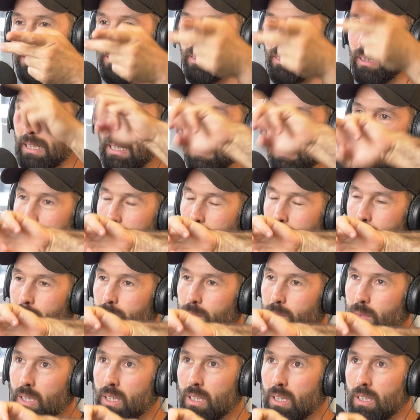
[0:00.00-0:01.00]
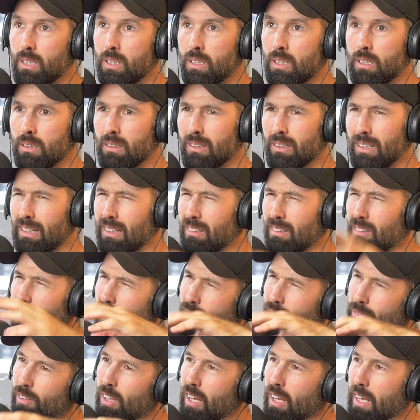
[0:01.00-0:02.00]
like a like not a
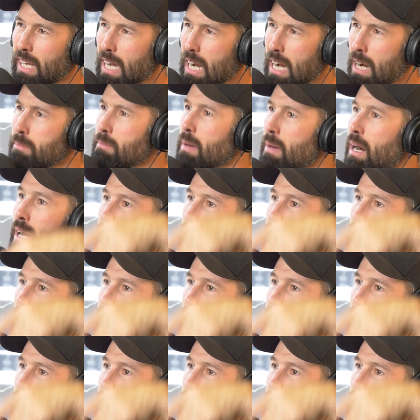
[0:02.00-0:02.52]
flying armbar,